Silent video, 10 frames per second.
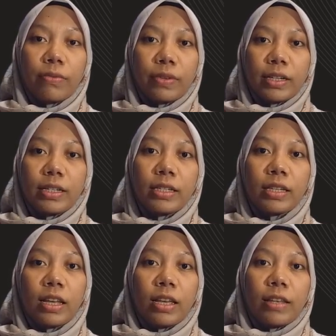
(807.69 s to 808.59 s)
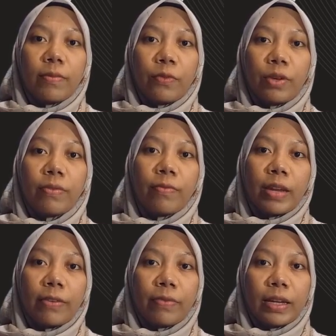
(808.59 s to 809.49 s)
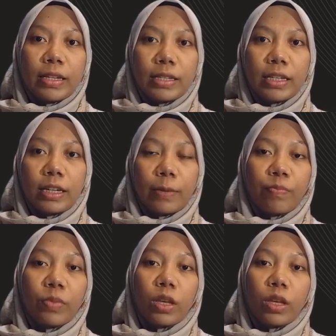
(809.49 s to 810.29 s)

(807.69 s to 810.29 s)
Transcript: First, with debt financing.